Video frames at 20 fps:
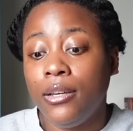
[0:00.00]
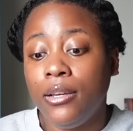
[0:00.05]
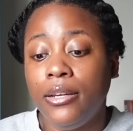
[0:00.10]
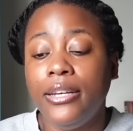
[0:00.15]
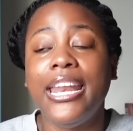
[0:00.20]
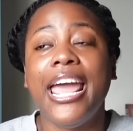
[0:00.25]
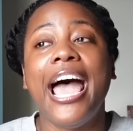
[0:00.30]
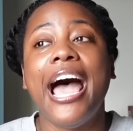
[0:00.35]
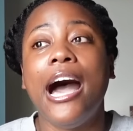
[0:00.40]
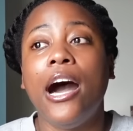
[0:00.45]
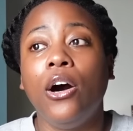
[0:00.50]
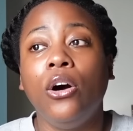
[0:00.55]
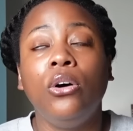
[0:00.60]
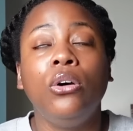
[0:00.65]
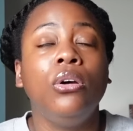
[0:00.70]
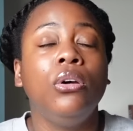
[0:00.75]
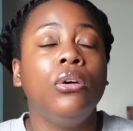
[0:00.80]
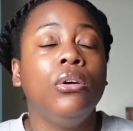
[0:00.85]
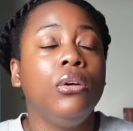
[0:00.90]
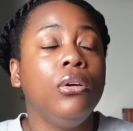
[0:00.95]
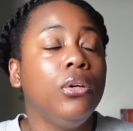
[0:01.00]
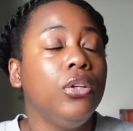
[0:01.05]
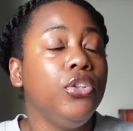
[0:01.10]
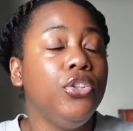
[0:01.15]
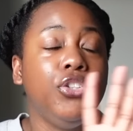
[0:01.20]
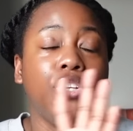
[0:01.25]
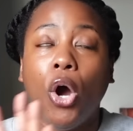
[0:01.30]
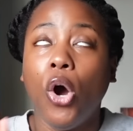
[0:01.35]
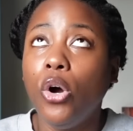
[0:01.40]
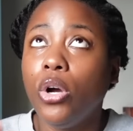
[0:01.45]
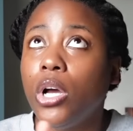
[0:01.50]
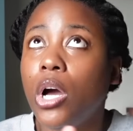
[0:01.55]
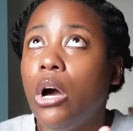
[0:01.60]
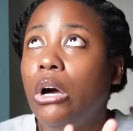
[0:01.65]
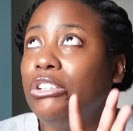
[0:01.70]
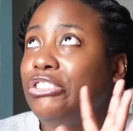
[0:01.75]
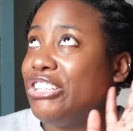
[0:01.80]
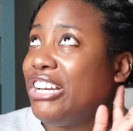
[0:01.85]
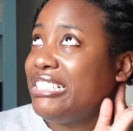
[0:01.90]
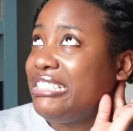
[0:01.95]
Now, don't
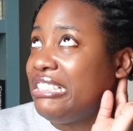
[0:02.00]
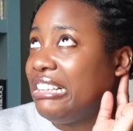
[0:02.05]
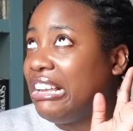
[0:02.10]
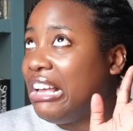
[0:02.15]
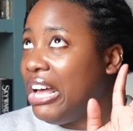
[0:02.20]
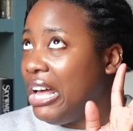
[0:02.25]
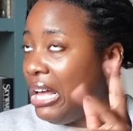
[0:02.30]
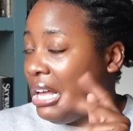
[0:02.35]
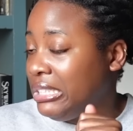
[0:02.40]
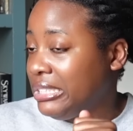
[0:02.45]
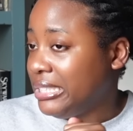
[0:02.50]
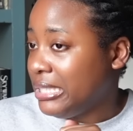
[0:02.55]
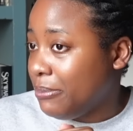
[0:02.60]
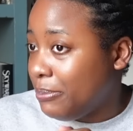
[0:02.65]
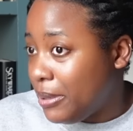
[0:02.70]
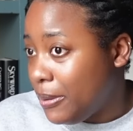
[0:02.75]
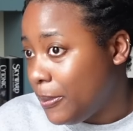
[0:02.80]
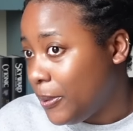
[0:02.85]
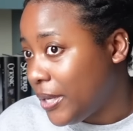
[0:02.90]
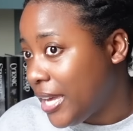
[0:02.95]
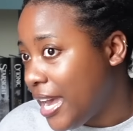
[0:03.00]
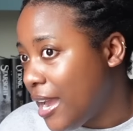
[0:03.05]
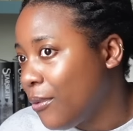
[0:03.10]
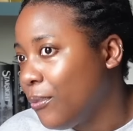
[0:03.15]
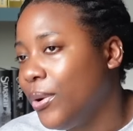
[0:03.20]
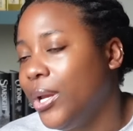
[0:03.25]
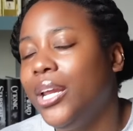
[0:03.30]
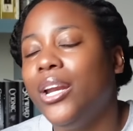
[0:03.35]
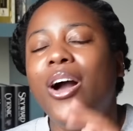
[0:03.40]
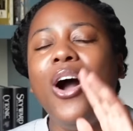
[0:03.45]
go, Jessica, some people can't read.